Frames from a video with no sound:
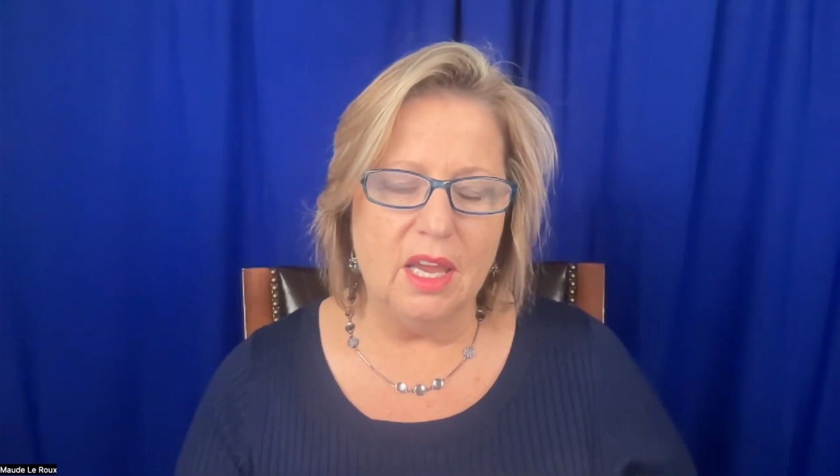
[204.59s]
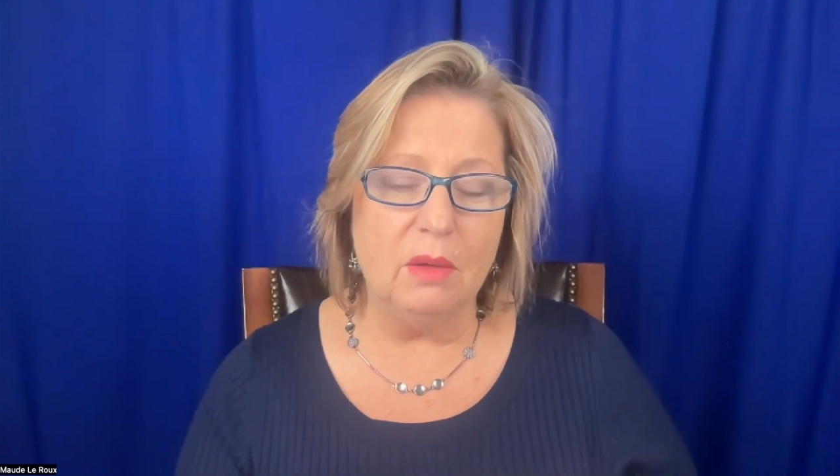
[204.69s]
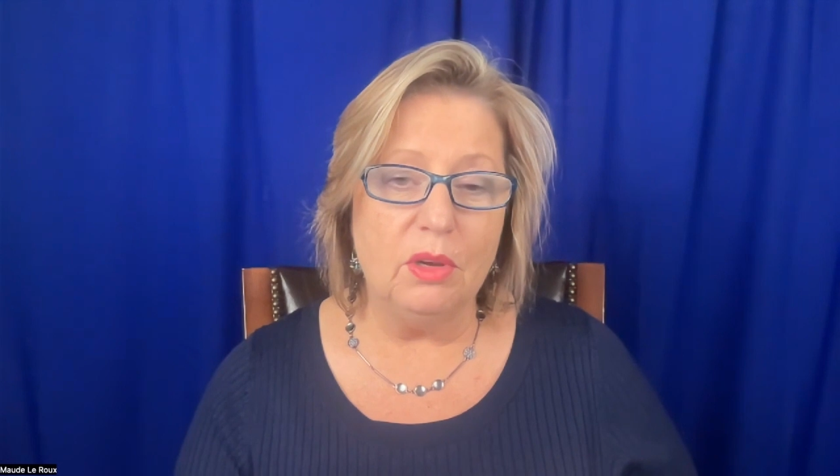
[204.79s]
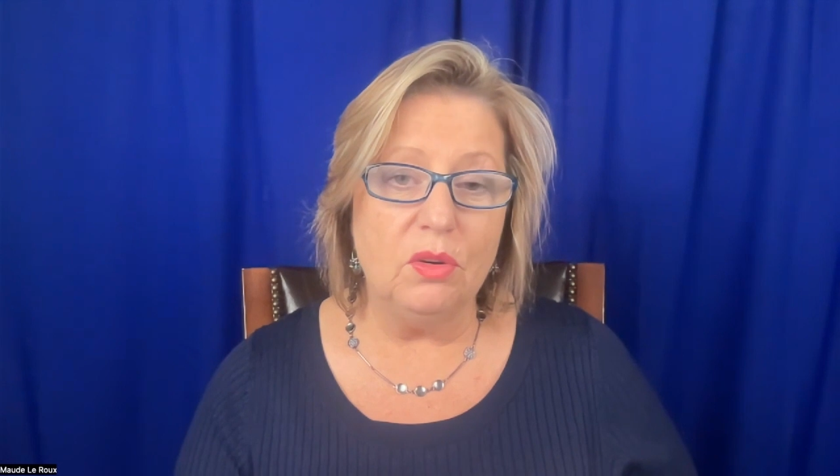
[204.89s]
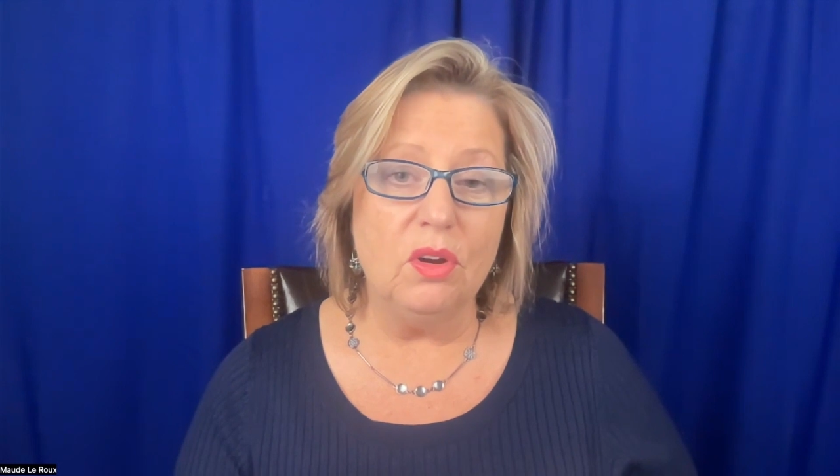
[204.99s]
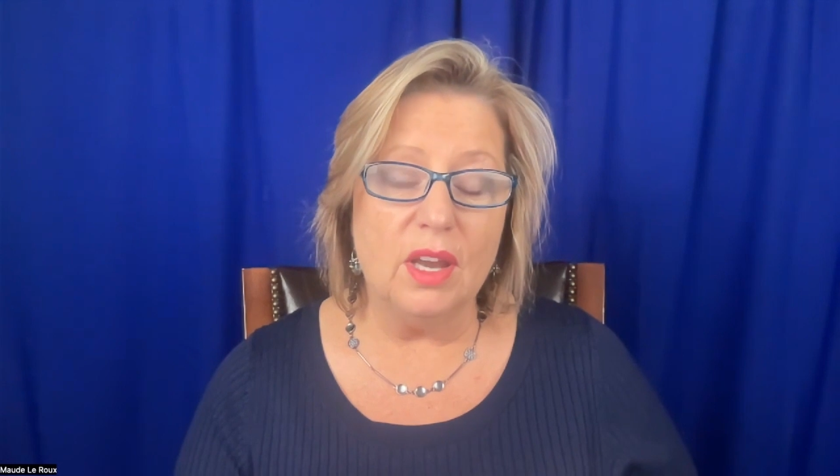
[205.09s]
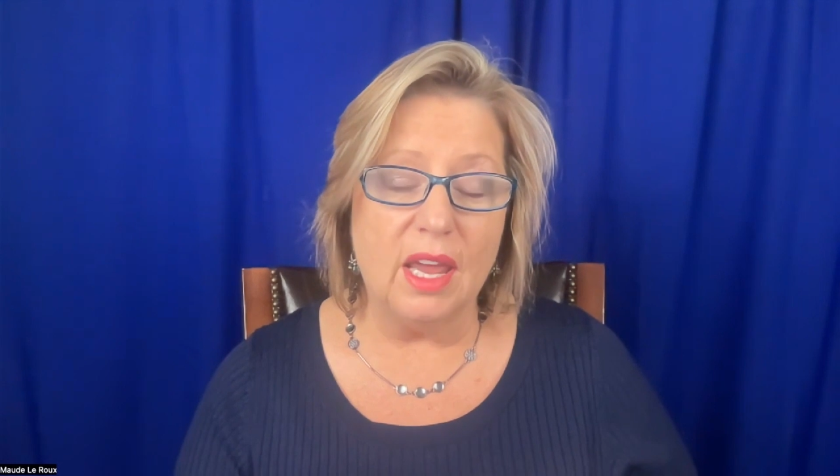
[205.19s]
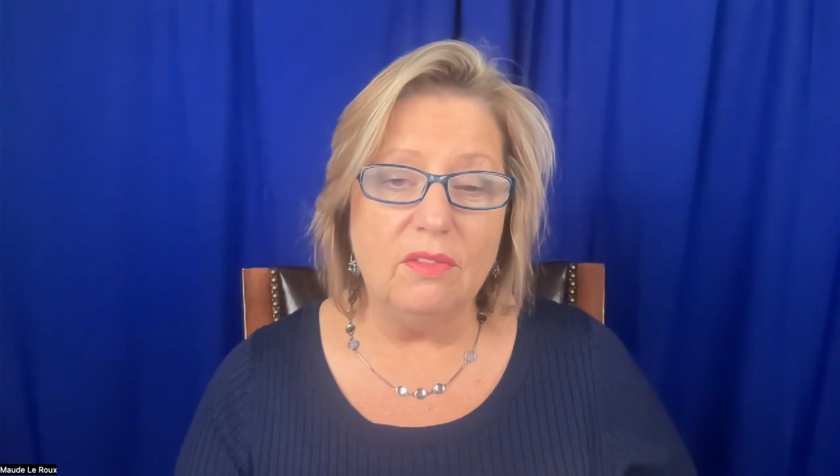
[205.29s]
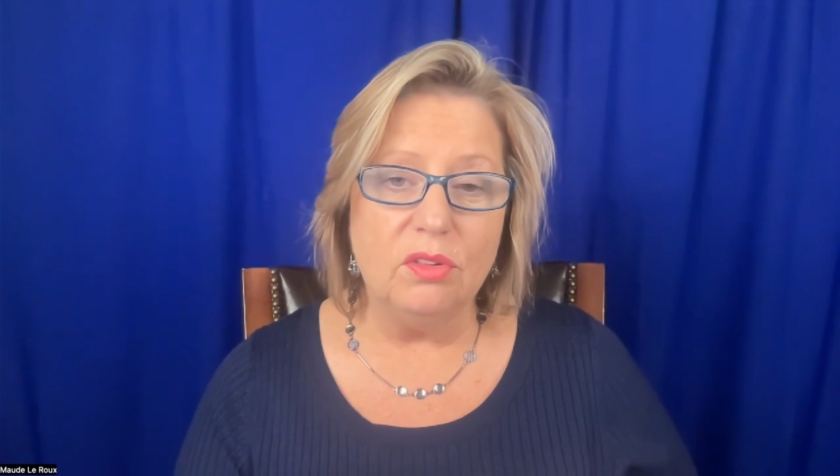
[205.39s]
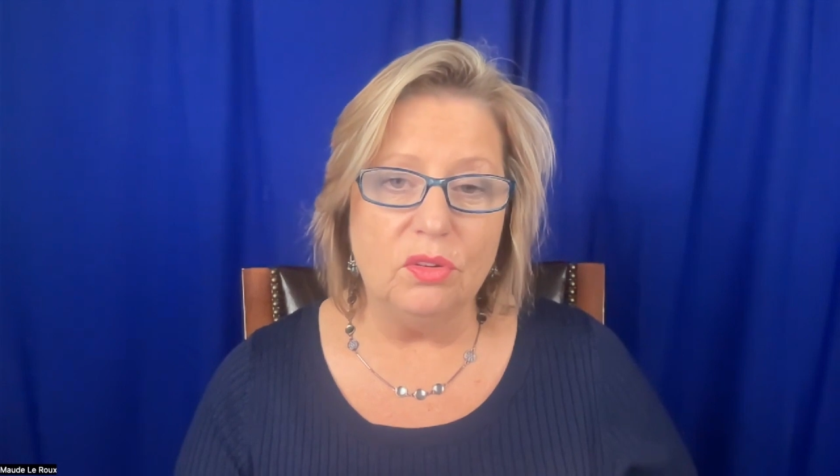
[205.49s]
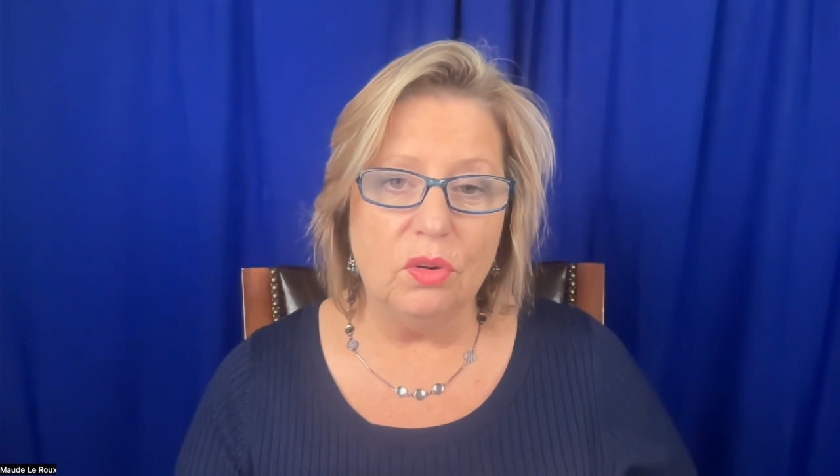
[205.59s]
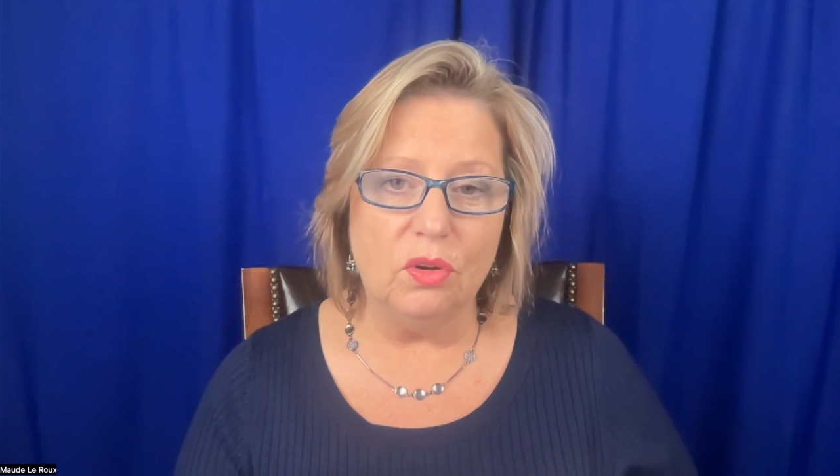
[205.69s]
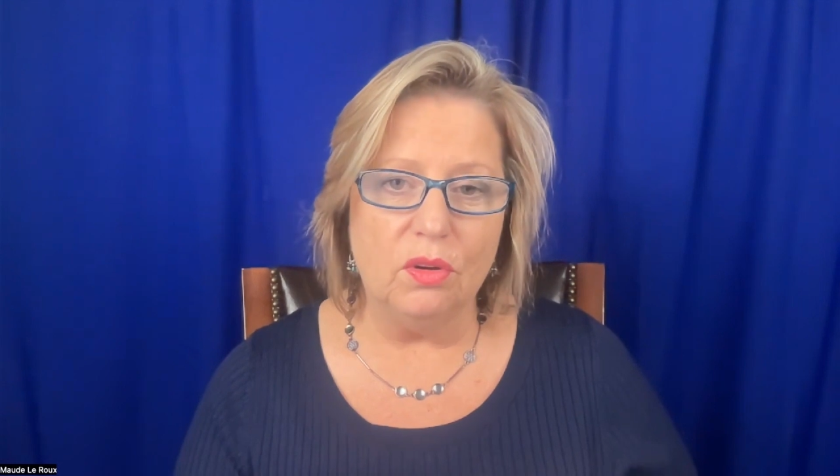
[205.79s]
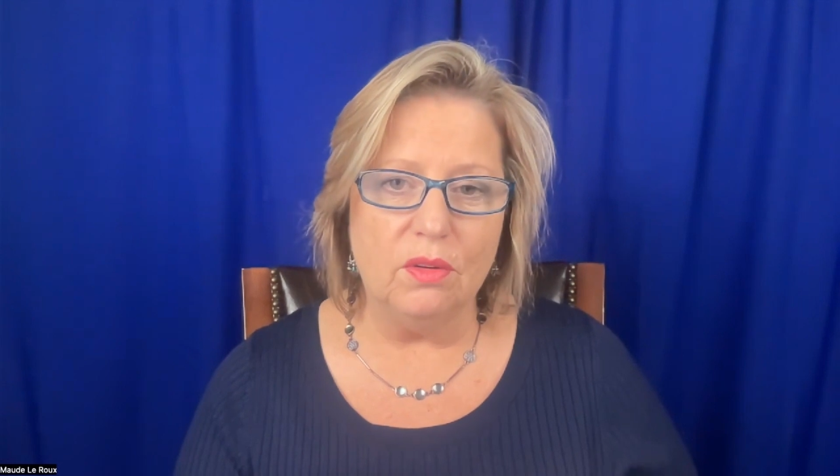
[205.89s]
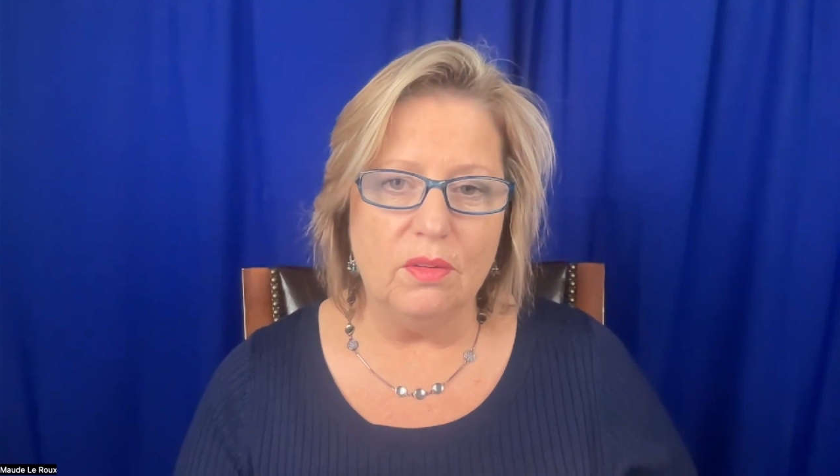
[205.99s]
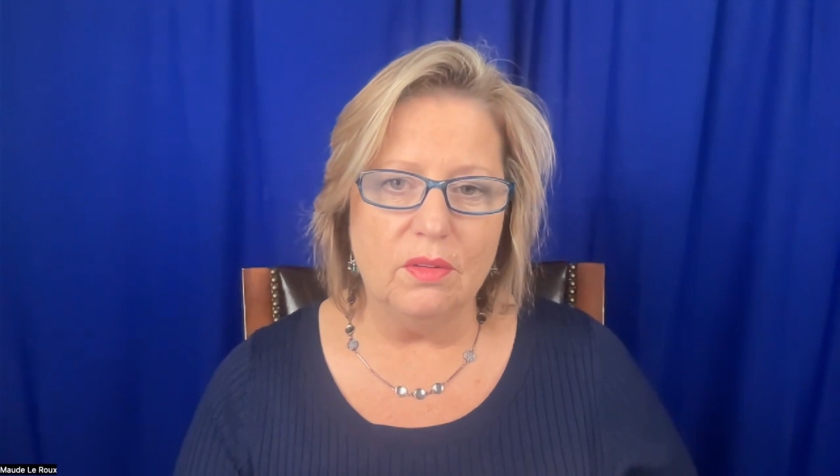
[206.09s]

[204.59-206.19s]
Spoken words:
and we do not have to talk.